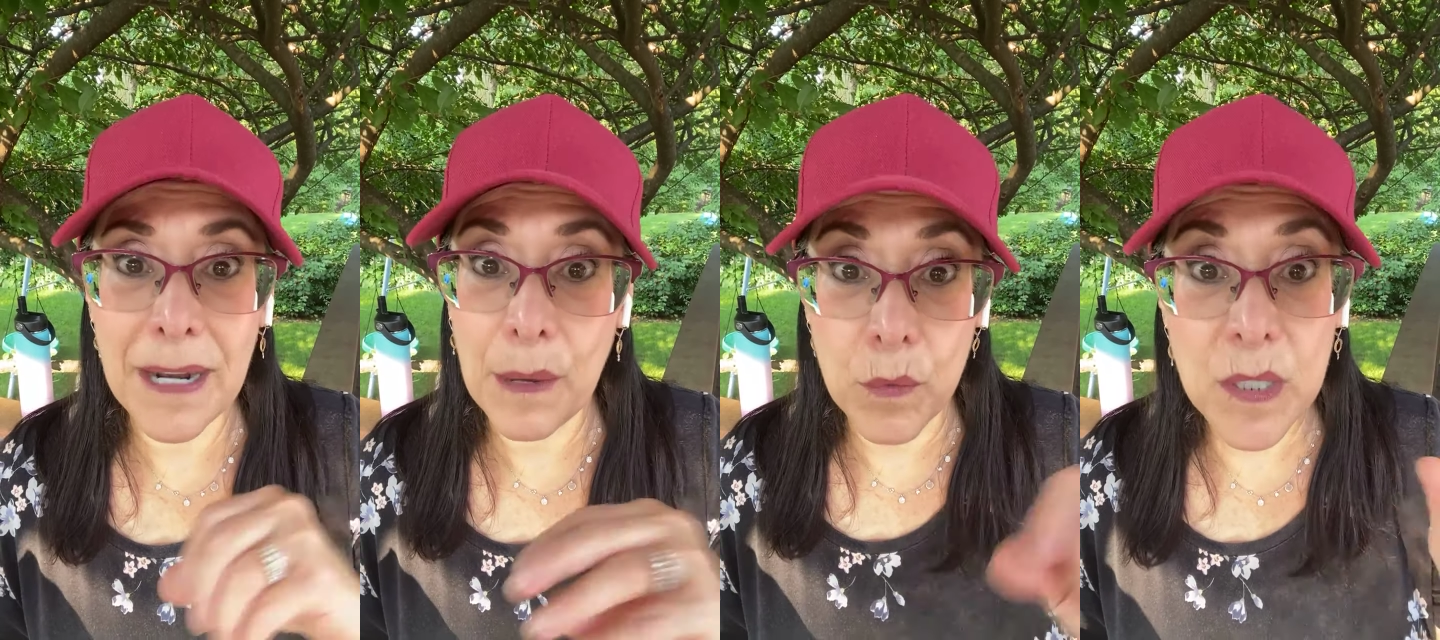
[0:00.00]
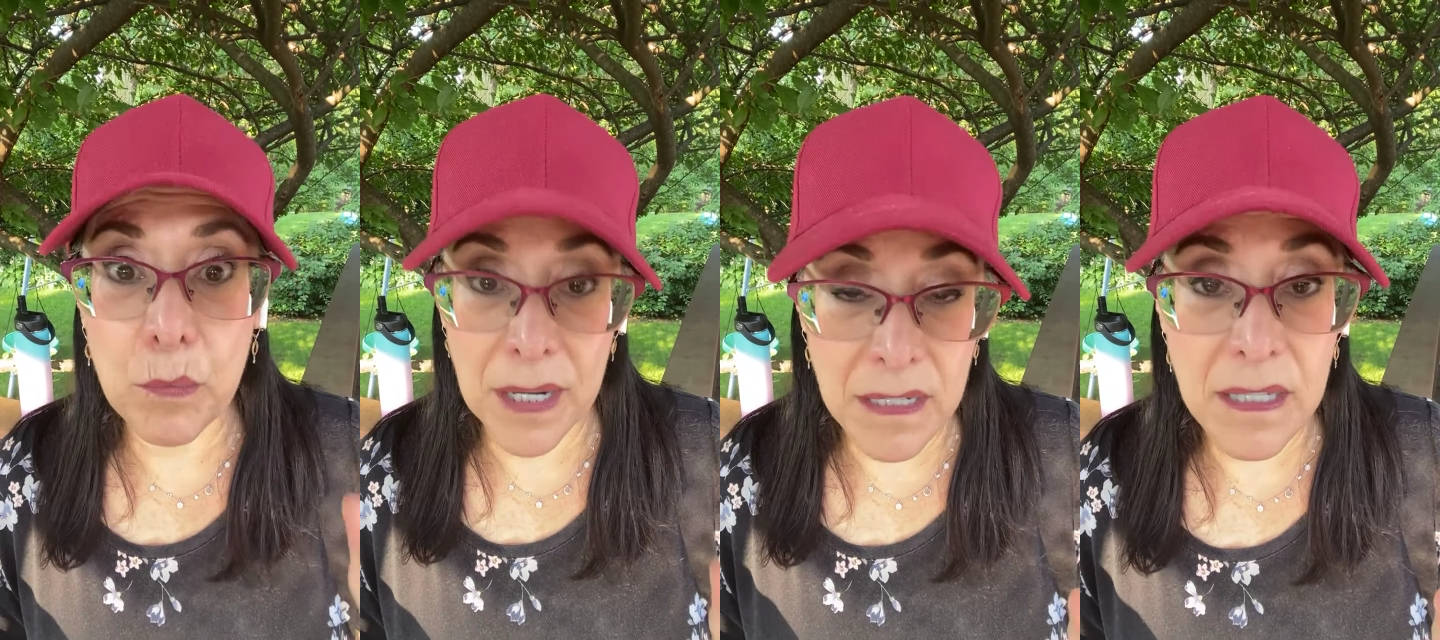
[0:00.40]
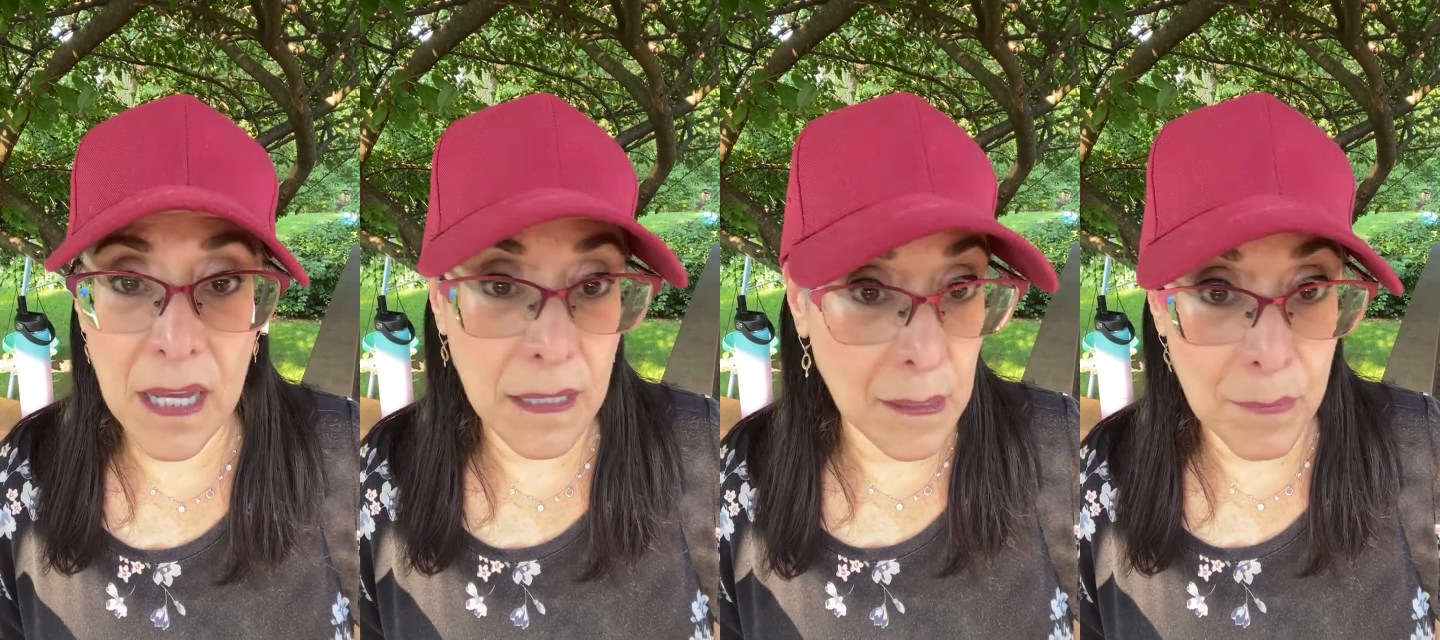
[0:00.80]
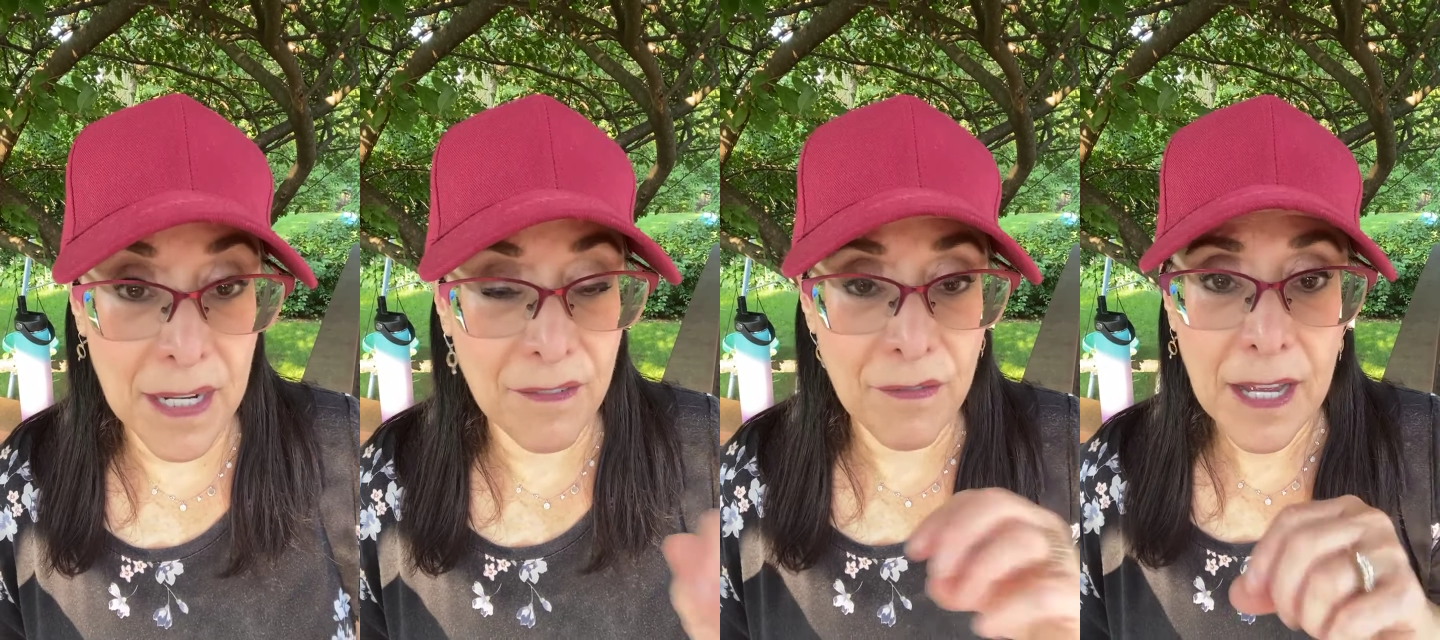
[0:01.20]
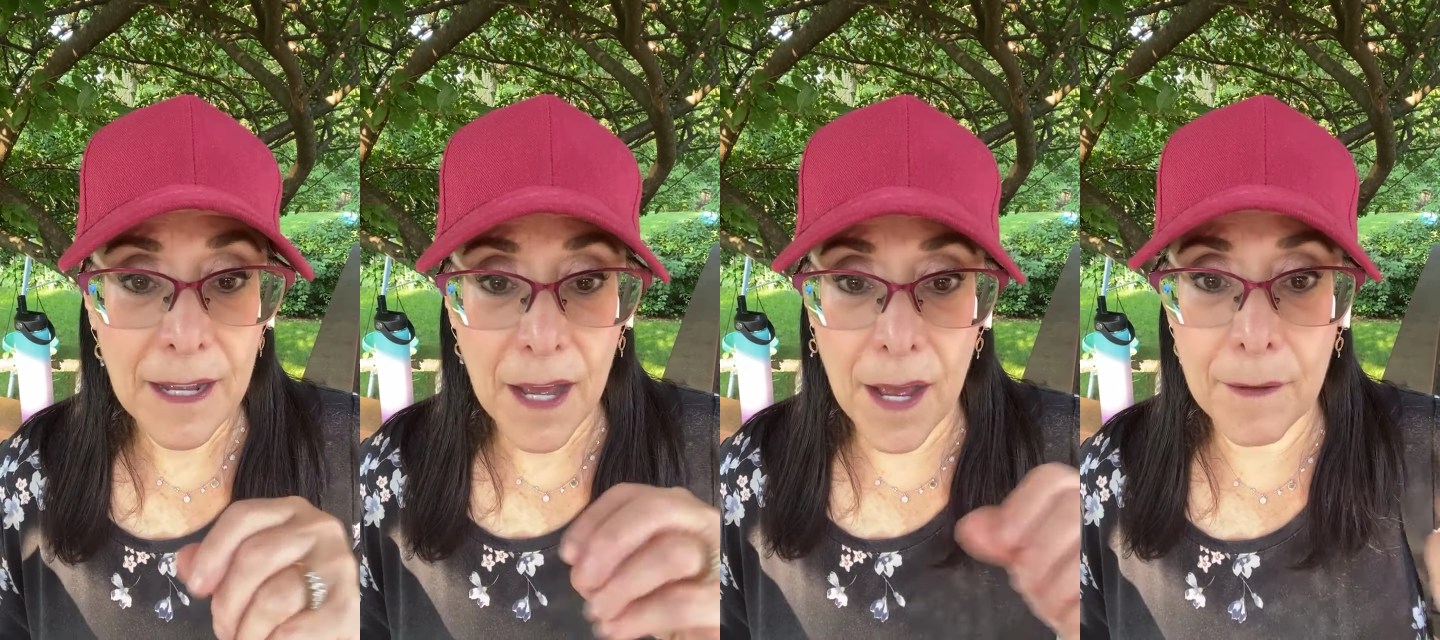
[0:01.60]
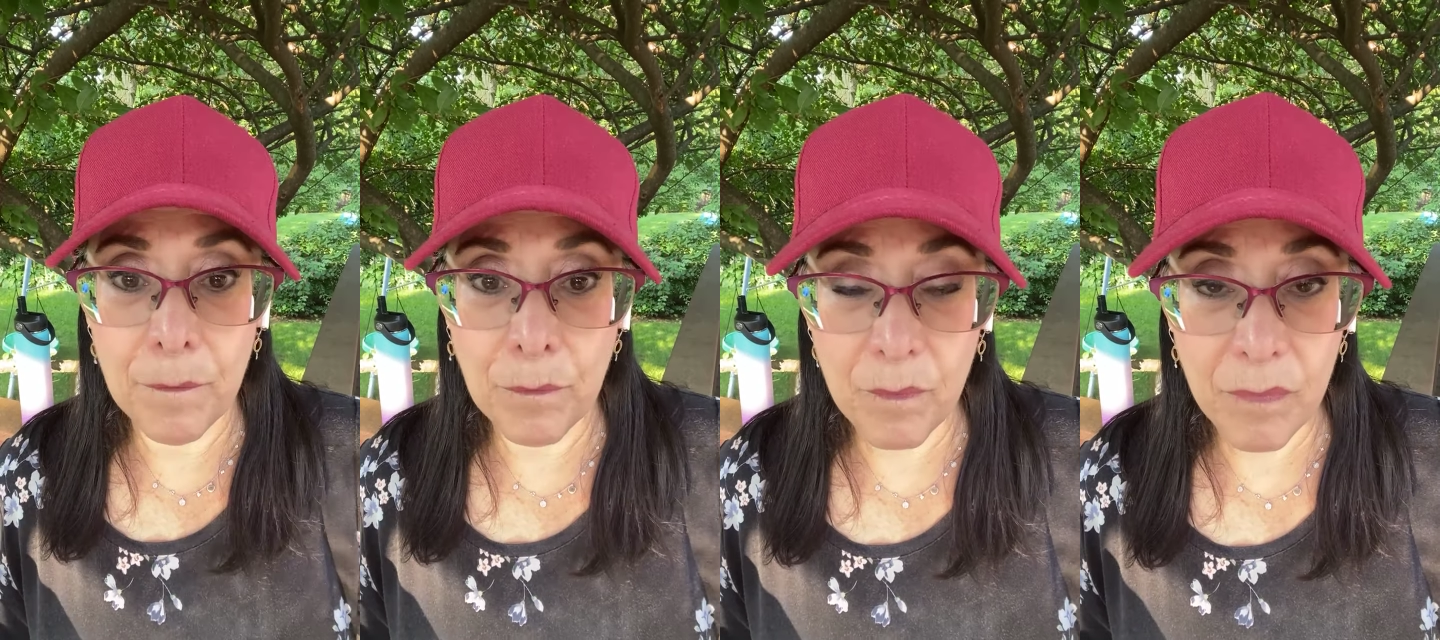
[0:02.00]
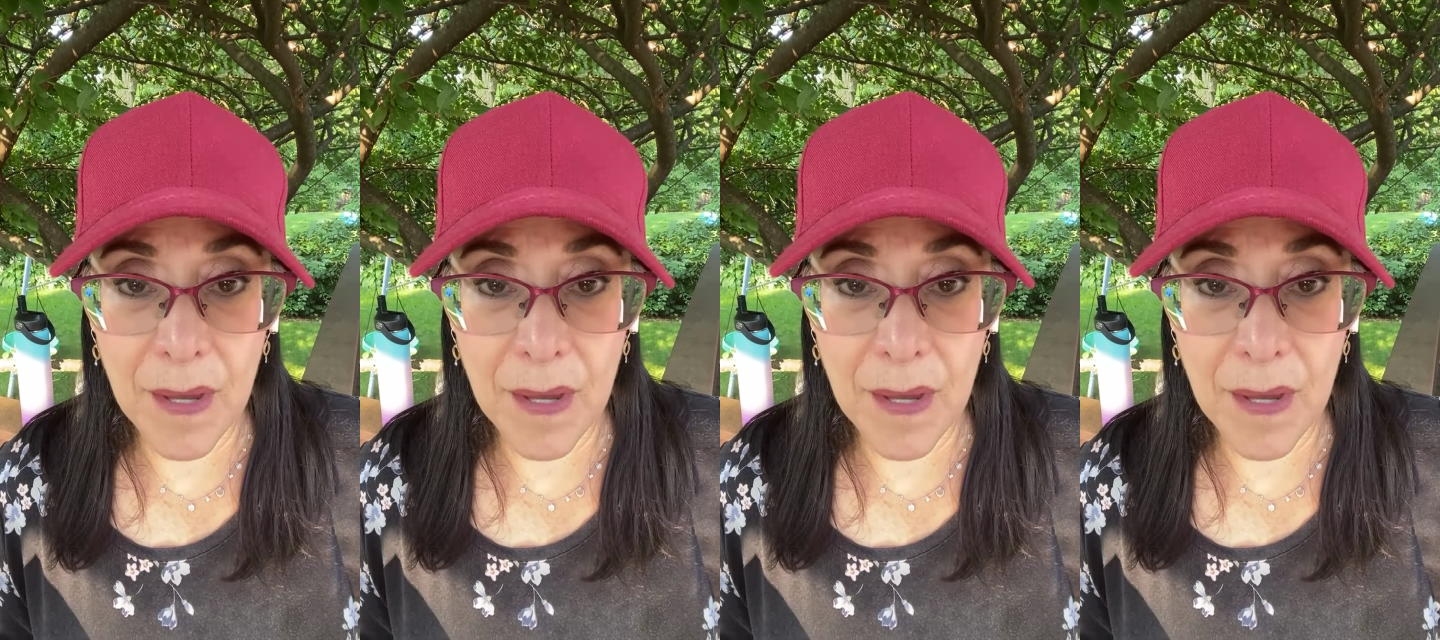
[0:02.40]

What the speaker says: and I will sprinkle a little bit of um,